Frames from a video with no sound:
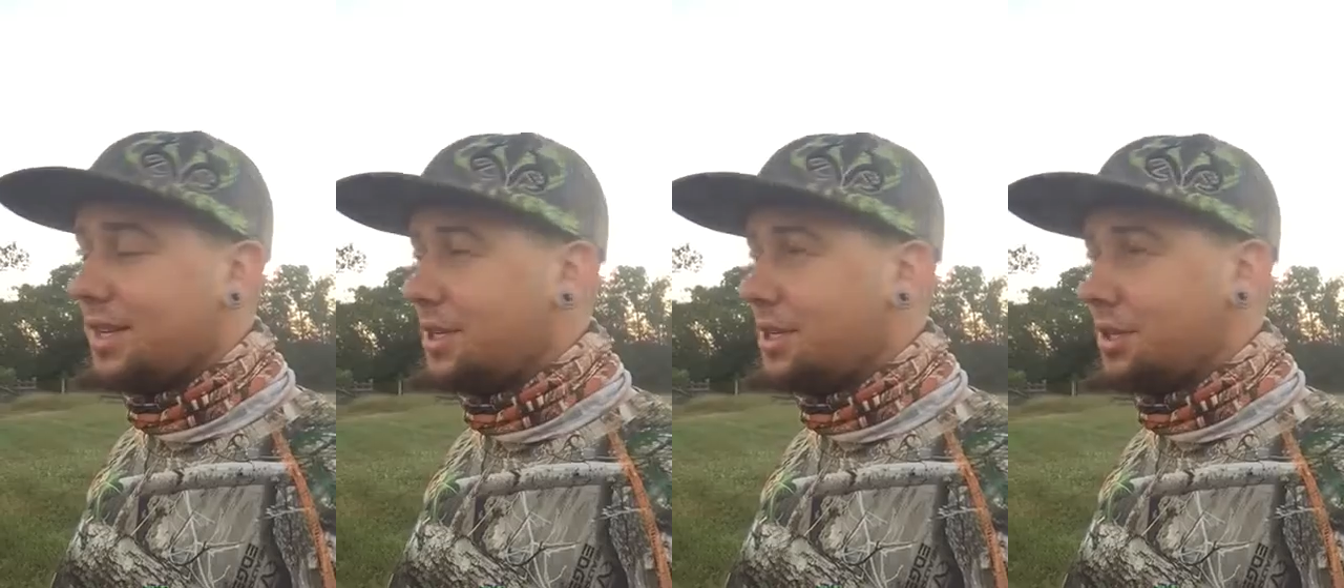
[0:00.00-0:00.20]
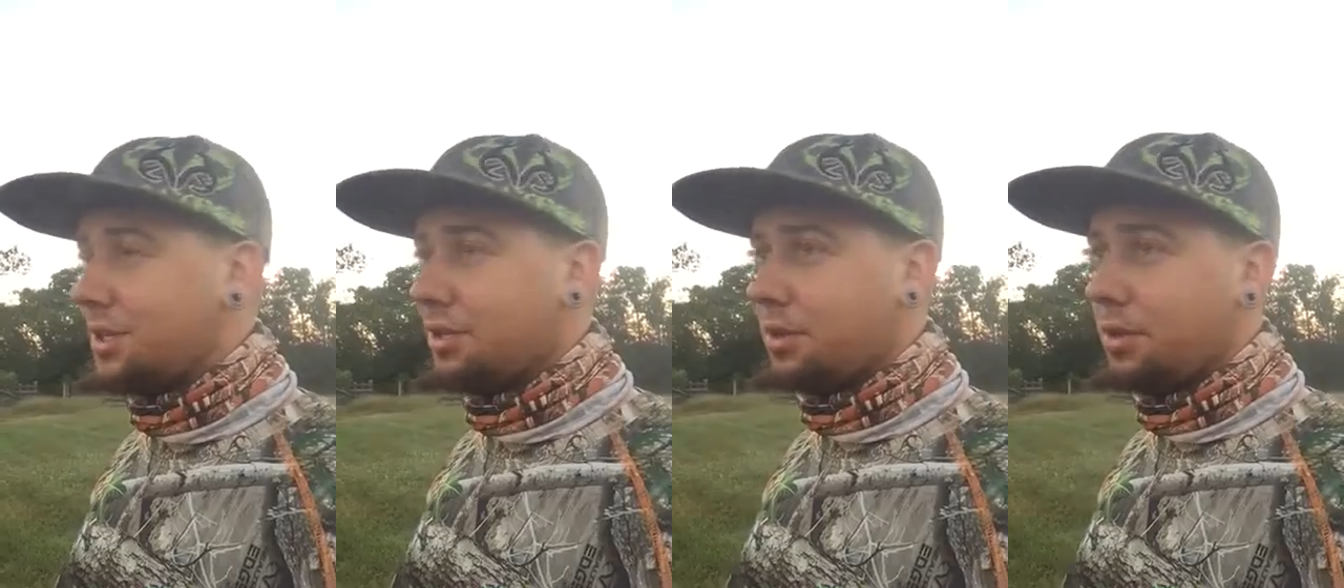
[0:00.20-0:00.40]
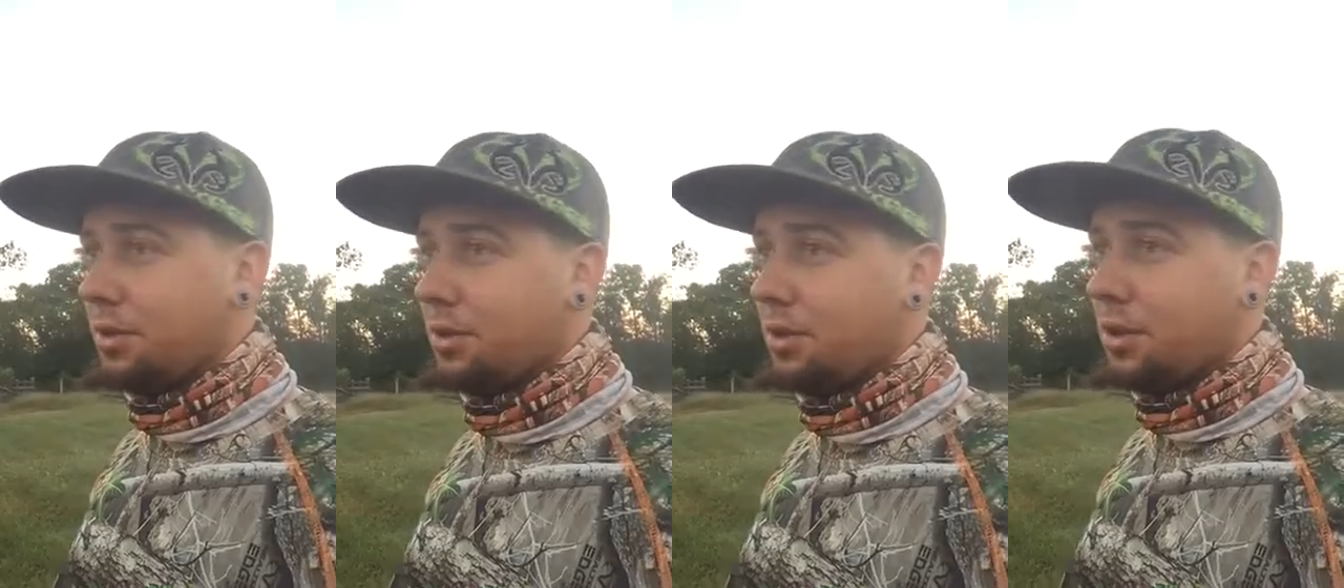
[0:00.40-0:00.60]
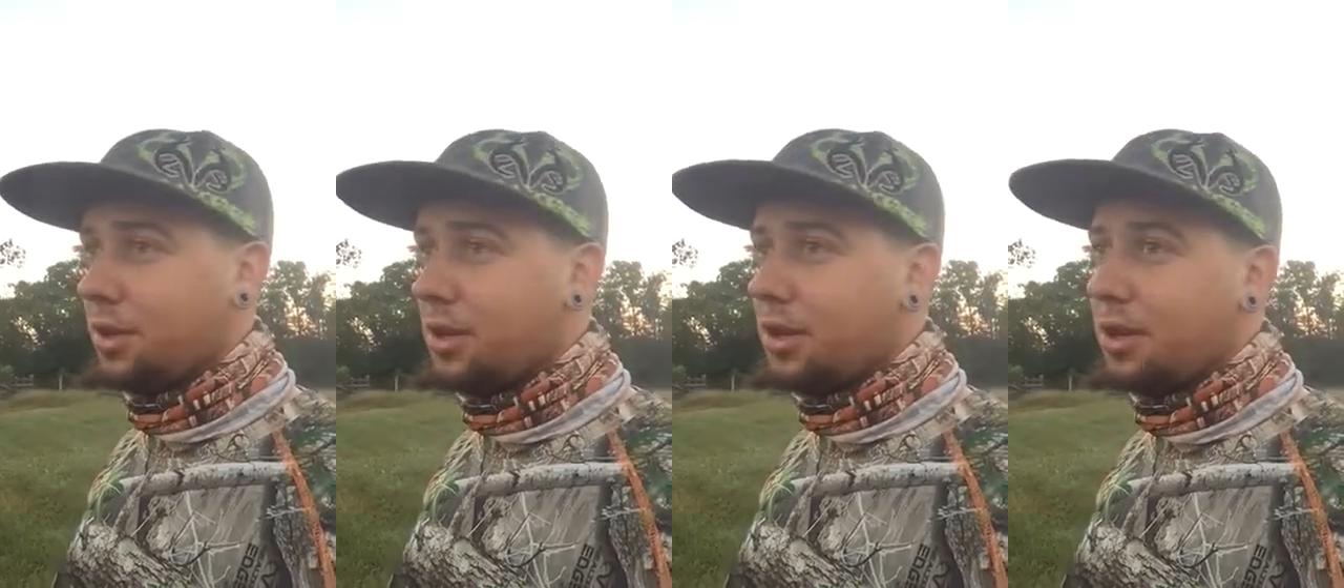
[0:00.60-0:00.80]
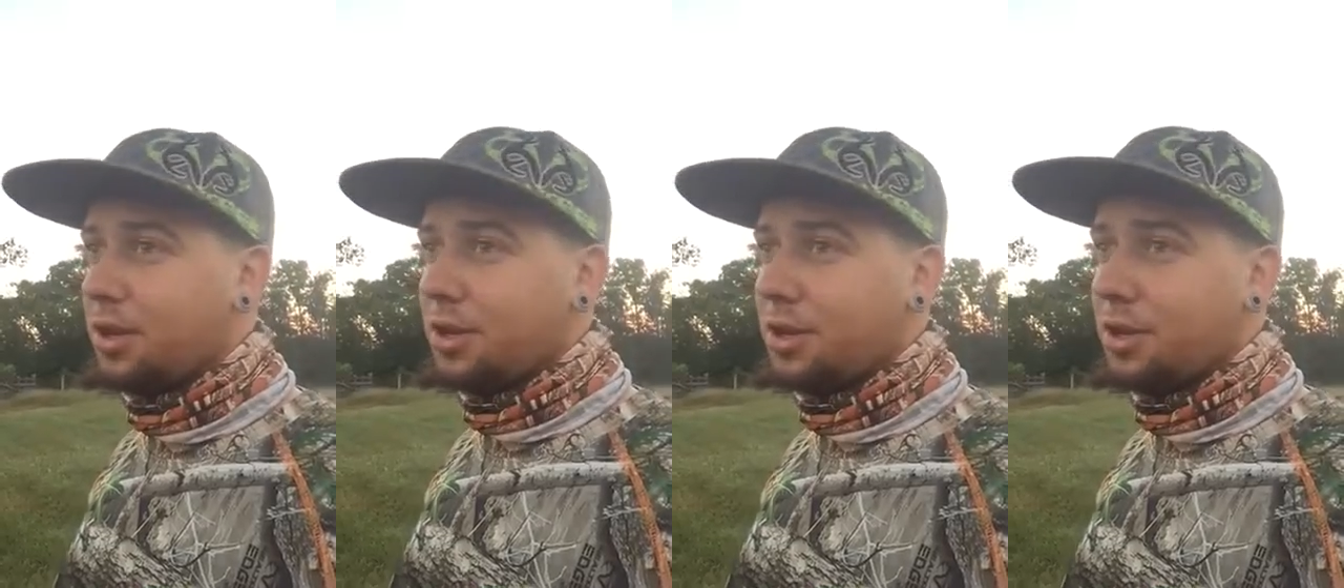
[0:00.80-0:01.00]
I just threw the
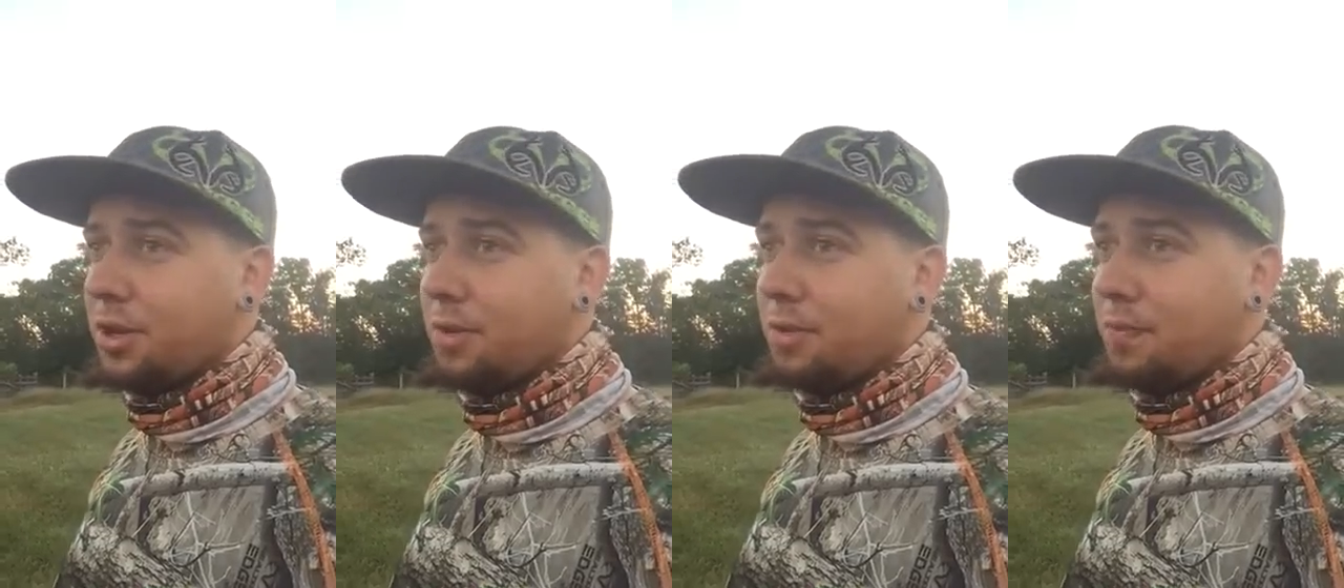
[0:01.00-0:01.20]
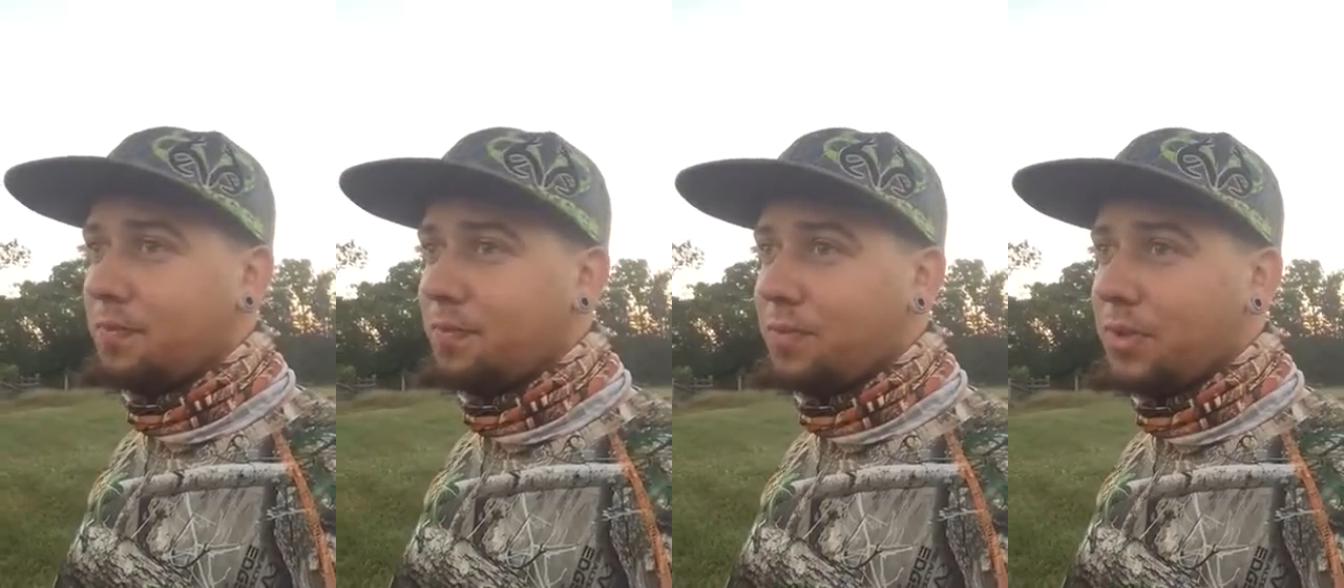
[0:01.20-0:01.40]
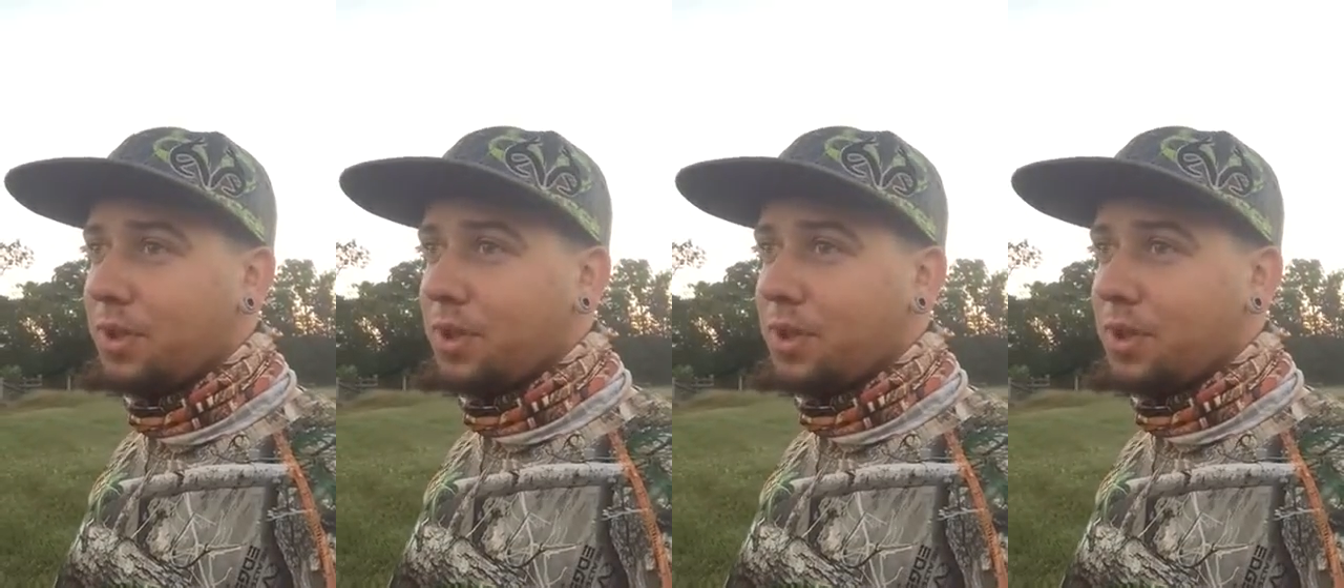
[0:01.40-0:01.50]
gun up